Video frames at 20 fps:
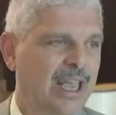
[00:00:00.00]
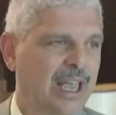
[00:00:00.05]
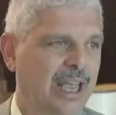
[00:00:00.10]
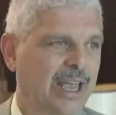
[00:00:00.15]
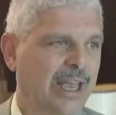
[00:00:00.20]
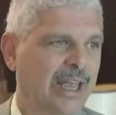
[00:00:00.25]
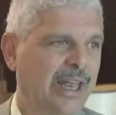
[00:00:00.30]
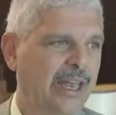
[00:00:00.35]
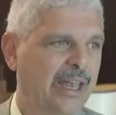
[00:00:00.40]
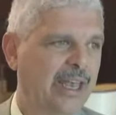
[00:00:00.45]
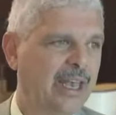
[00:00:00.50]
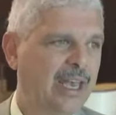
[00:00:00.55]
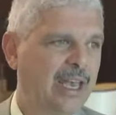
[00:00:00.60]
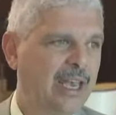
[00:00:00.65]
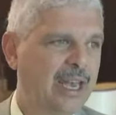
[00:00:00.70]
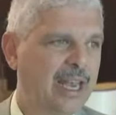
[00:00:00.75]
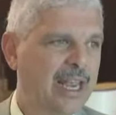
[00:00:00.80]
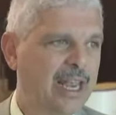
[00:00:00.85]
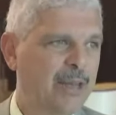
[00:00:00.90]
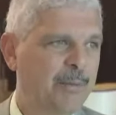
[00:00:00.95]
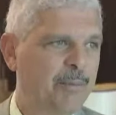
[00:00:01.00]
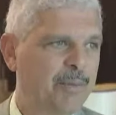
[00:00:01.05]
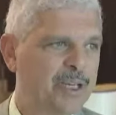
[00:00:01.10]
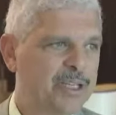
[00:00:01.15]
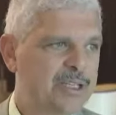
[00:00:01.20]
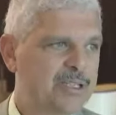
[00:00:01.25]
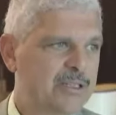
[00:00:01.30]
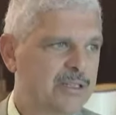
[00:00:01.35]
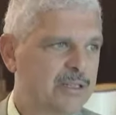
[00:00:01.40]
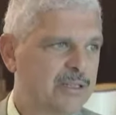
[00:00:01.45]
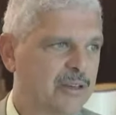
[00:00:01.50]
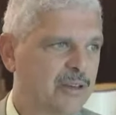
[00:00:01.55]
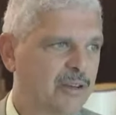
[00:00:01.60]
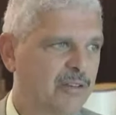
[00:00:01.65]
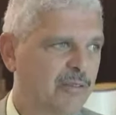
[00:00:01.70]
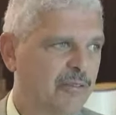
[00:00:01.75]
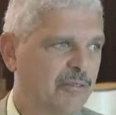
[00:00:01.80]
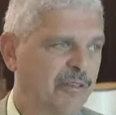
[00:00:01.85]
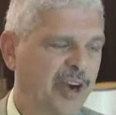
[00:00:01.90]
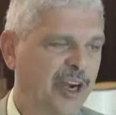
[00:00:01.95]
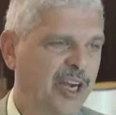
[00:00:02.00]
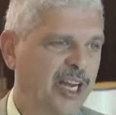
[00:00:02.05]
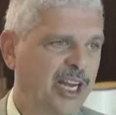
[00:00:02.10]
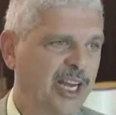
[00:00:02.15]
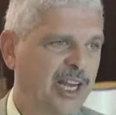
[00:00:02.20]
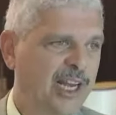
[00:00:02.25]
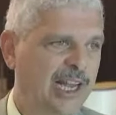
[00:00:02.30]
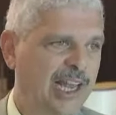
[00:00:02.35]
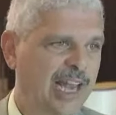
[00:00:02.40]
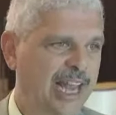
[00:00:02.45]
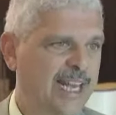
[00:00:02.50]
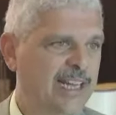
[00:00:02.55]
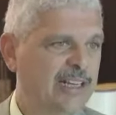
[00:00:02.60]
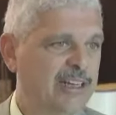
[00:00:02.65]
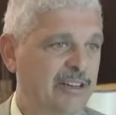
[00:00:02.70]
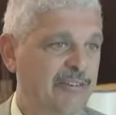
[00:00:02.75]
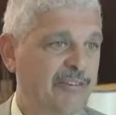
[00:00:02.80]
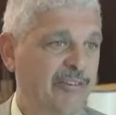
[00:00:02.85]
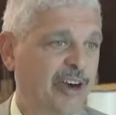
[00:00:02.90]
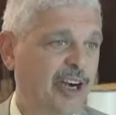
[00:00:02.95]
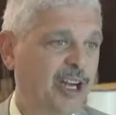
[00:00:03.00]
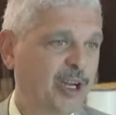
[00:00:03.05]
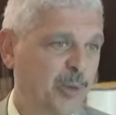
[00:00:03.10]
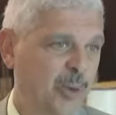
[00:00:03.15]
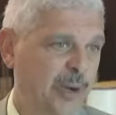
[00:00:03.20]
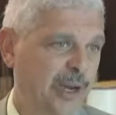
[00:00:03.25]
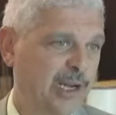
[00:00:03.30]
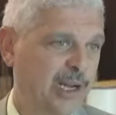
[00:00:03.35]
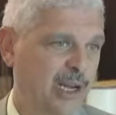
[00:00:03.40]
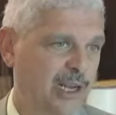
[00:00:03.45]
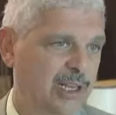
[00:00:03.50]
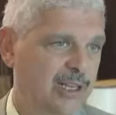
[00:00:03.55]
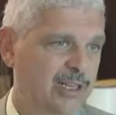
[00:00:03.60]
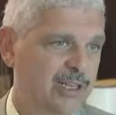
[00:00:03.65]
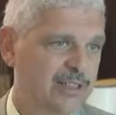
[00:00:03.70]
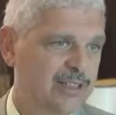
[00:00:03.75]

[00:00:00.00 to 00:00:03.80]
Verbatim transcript: And it burst very late and very quickly